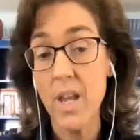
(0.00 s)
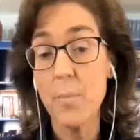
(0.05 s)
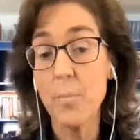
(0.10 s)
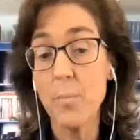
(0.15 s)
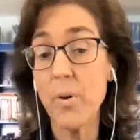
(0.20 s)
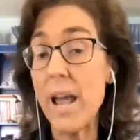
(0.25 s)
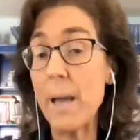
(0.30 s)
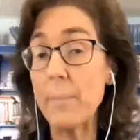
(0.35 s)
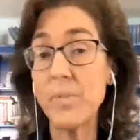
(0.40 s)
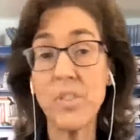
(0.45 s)

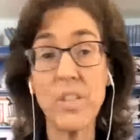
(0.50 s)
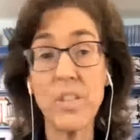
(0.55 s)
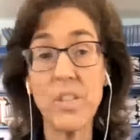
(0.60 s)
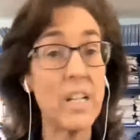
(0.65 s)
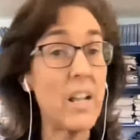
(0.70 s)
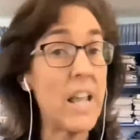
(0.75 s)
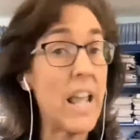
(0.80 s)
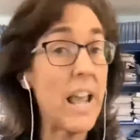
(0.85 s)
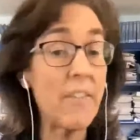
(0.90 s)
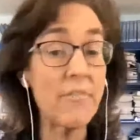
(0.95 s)
Perhaps
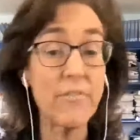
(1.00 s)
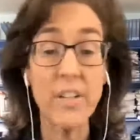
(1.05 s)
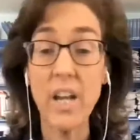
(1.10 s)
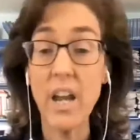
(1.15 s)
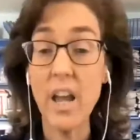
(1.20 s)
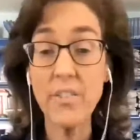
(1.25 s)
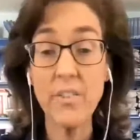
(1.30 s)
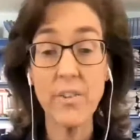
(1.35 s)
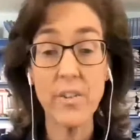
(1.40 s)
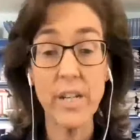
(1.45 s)
in every
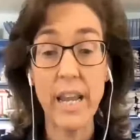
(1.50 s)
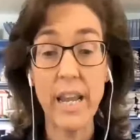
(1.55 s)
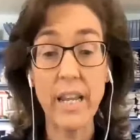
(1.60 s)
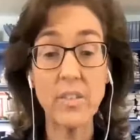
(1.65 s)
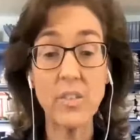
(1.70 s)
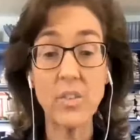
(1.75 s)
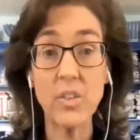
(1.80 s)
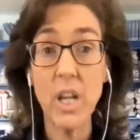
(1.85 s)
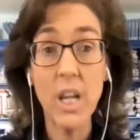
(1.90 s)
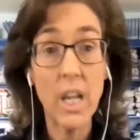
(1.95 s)
other
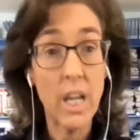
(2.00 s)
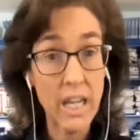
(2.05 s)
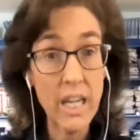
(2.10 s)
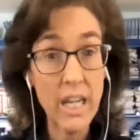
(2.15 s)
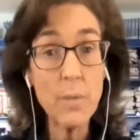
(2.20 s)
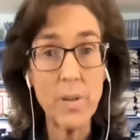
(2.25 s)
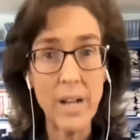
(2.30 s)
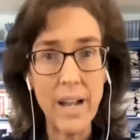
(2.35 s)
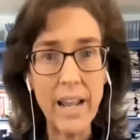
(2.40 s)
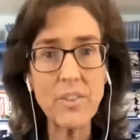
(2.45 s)
case,
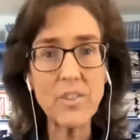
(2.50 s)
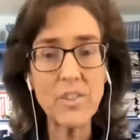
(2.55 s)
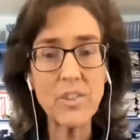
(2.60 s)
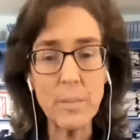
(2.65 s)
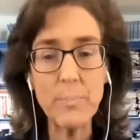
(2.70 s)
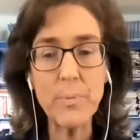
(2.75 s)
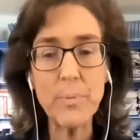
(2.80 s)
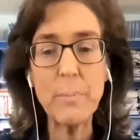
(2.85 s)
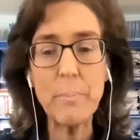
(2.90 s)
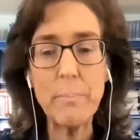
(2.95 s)
he would
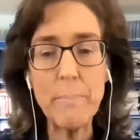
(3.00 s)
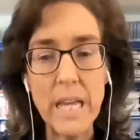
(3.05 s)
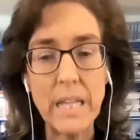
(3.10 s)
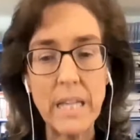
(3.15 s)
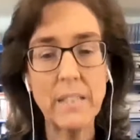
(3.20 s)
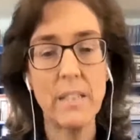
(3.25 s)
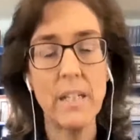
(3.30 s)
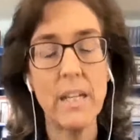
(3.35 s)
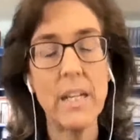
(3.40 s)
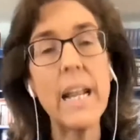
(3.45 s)
actually
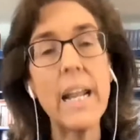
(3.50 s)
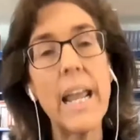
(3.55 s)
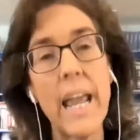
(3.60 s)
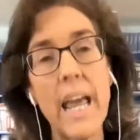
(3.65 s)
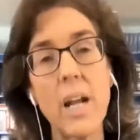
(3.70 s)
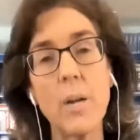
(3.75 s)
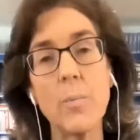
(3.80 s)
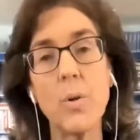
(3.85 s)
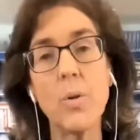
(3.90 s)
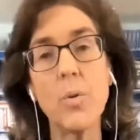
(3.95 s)
permit an
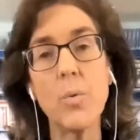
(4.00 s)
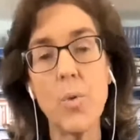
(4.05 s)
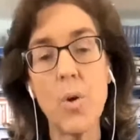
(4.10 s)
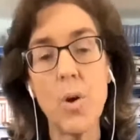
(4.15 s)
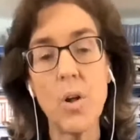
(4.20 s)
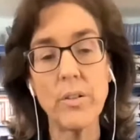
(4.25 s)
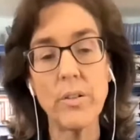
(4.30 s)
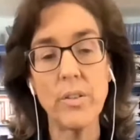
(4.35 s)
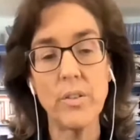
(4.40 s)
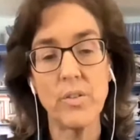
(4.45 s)

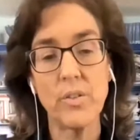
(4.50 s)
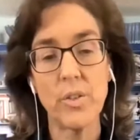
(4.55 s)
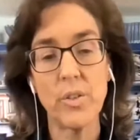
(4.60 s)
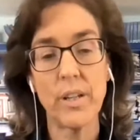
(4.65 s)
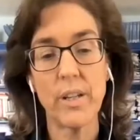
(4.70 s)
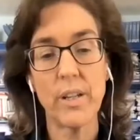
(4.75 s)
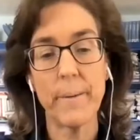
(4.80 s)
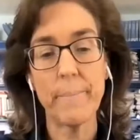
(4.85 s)
animal-walled sukkah.